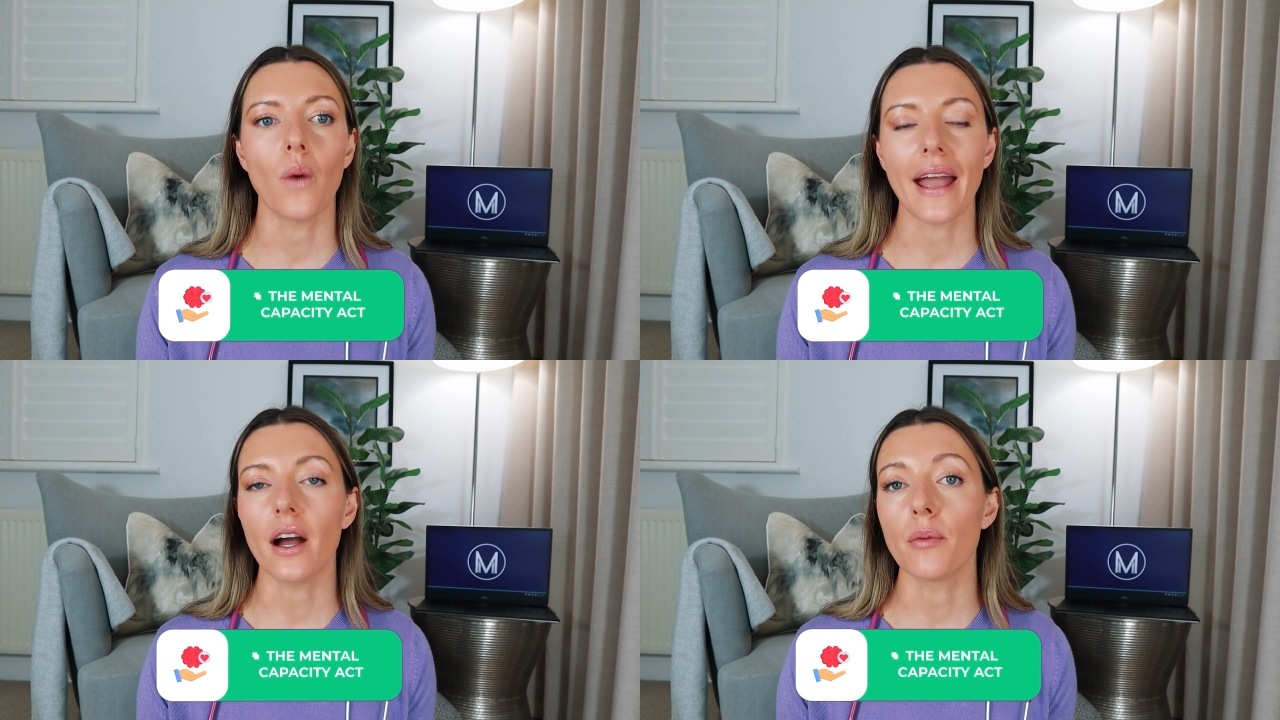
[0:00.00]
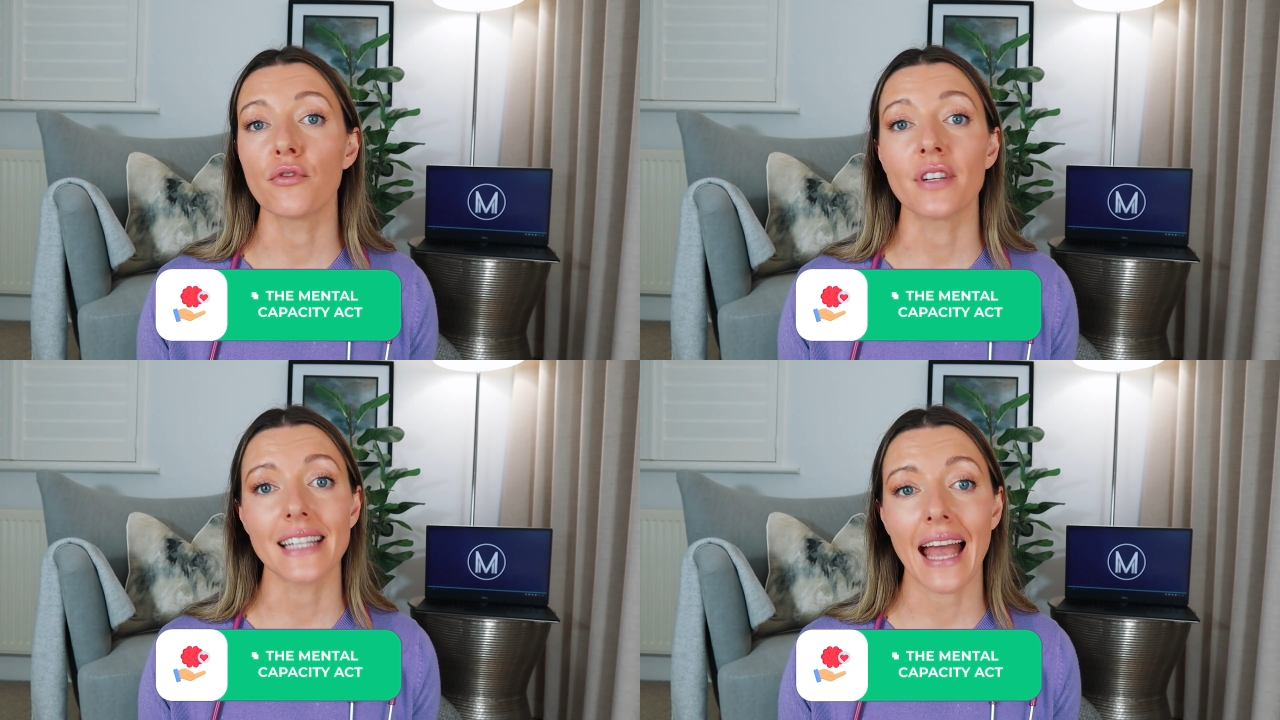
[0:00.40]
weigh up,
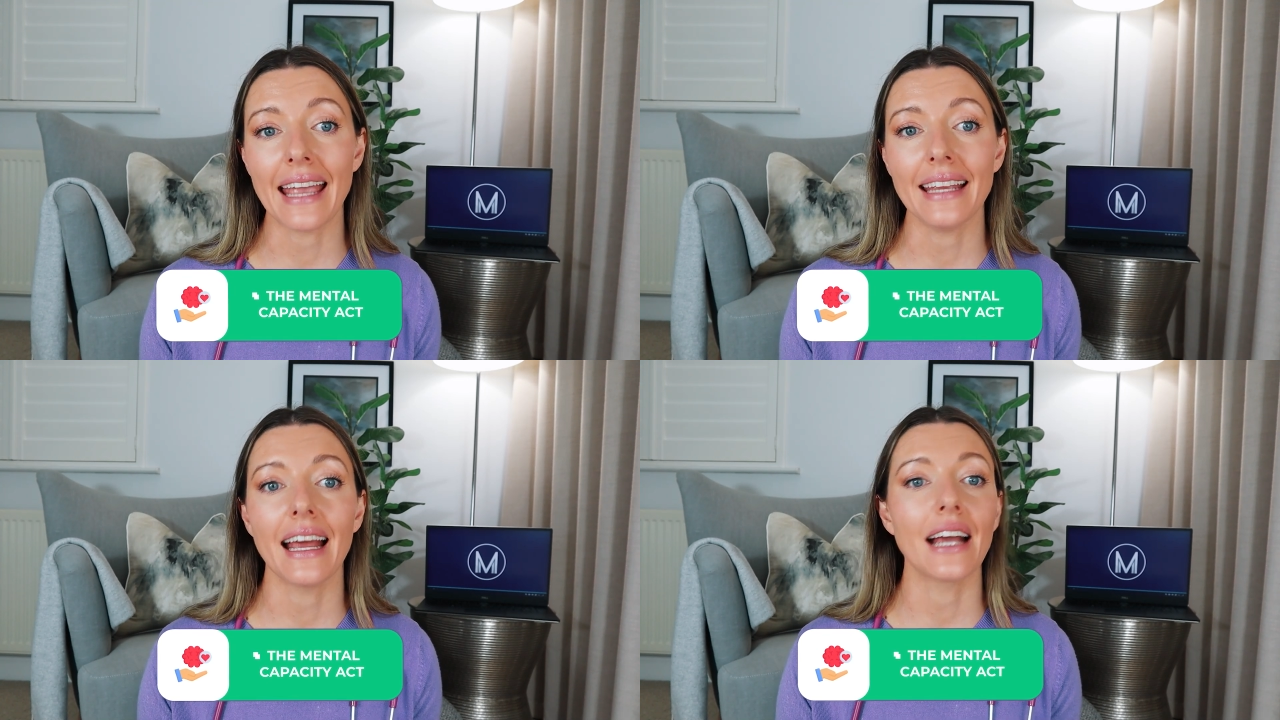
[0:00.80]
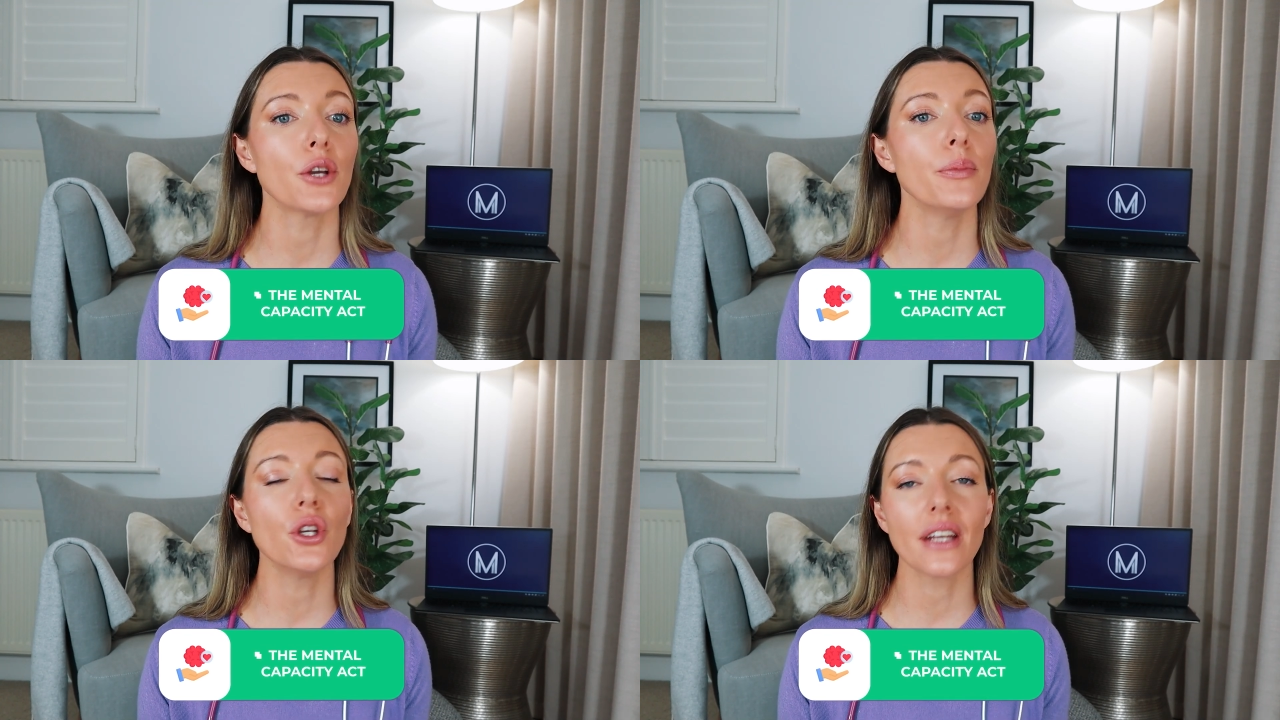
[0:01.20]
retain and
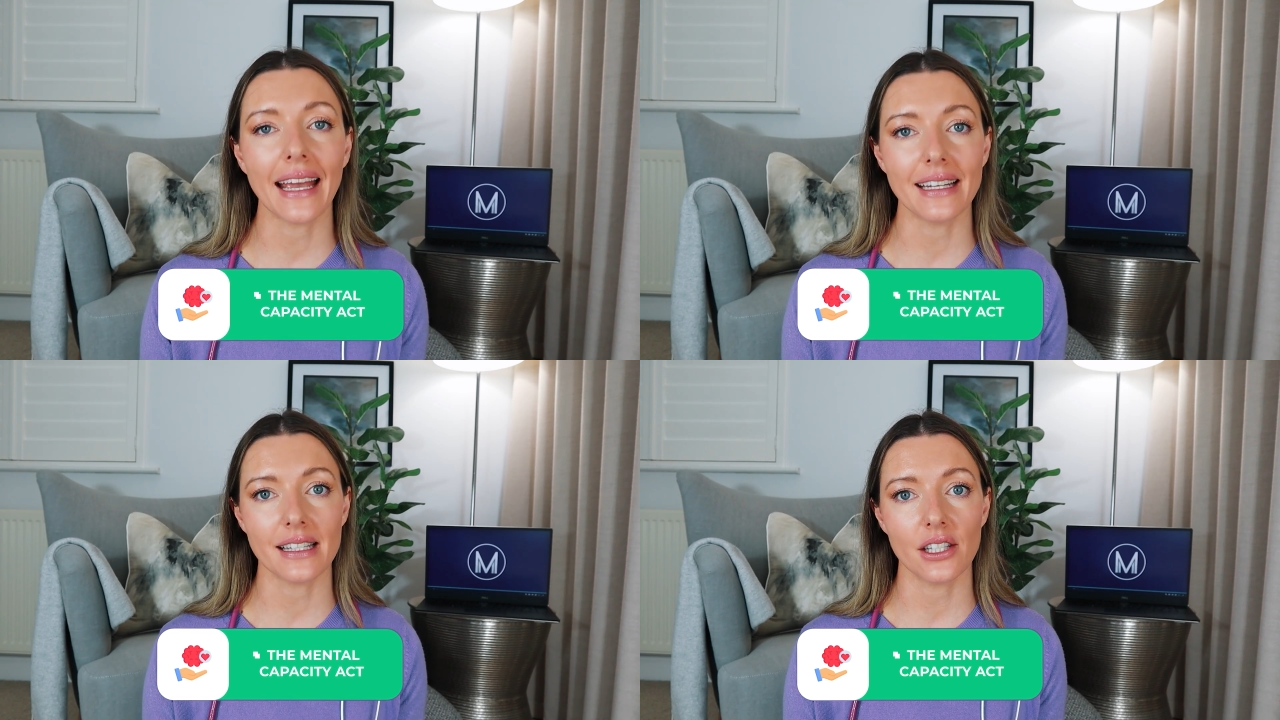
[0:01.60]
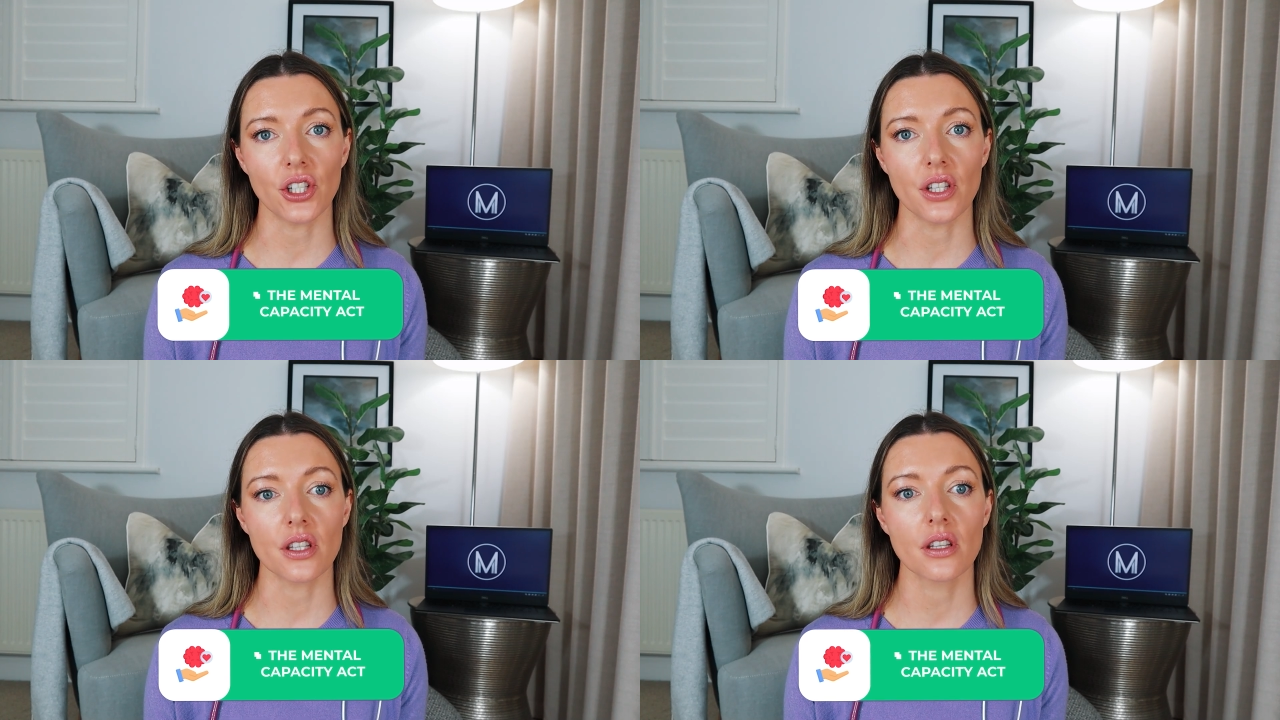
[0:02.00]
communicate
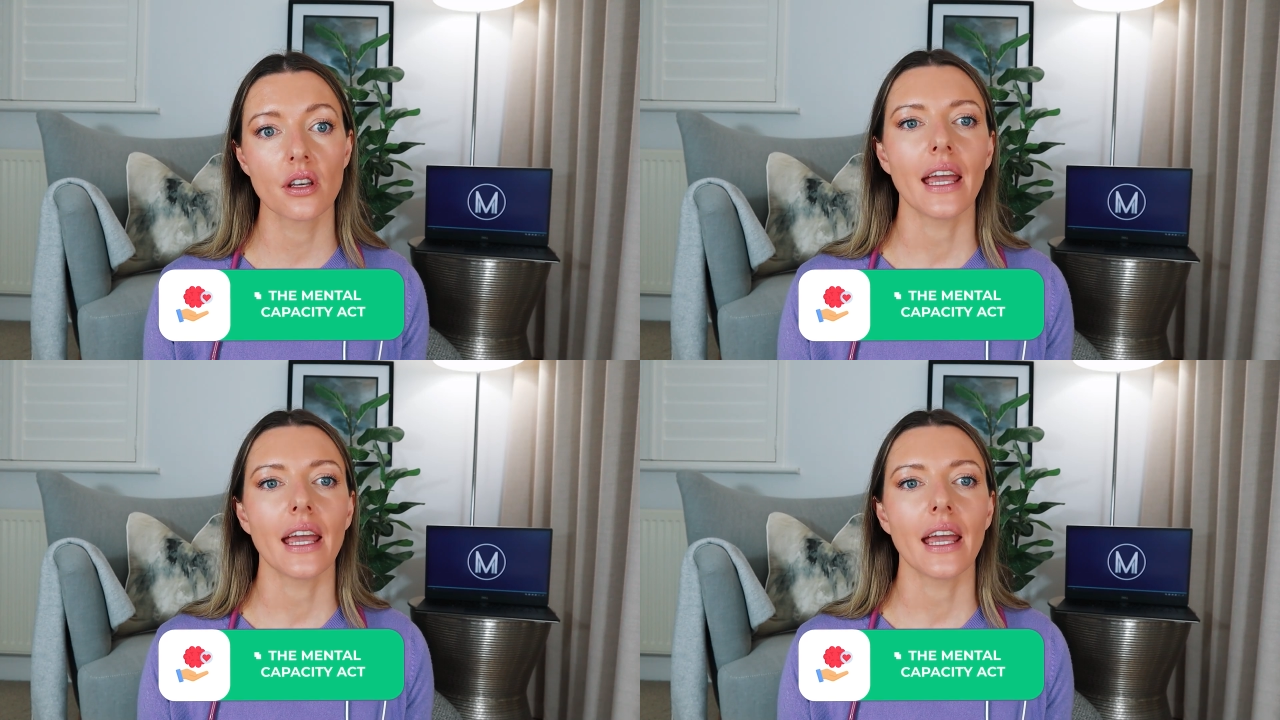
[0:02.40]
decisions,